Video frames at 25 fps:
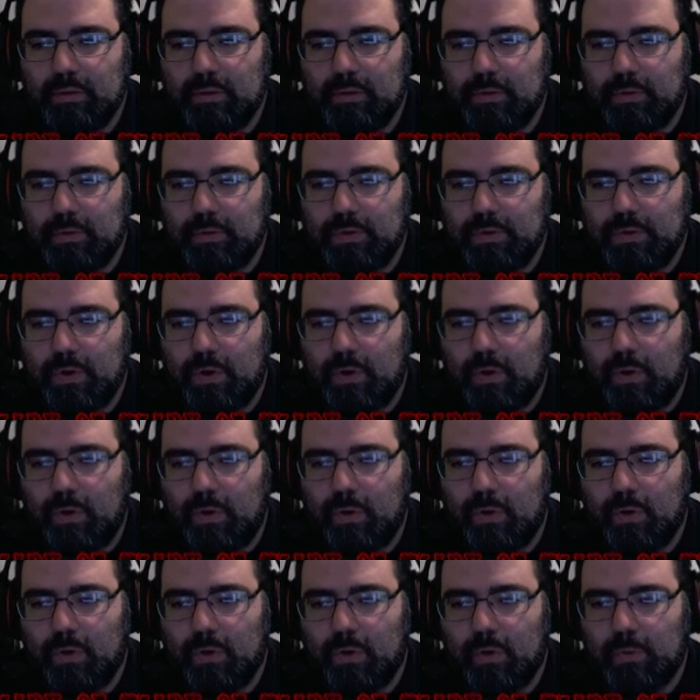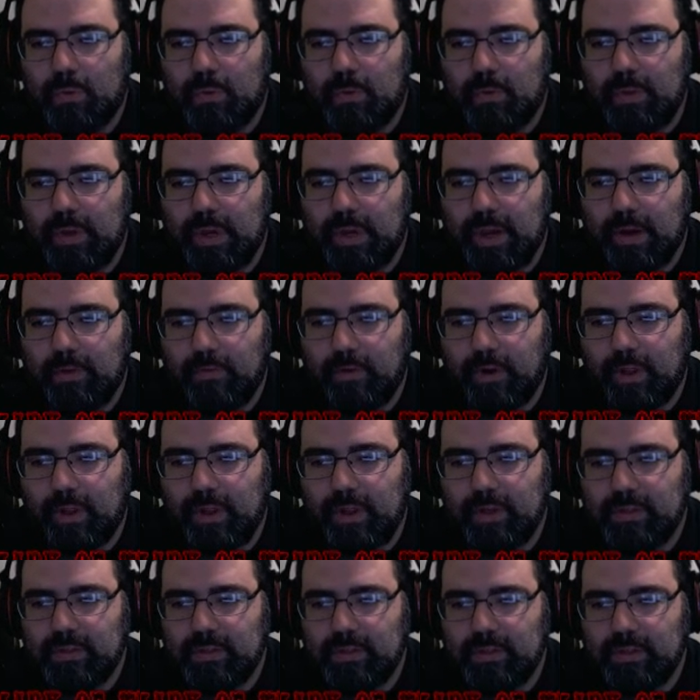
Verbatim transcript: It was horrible when I realized.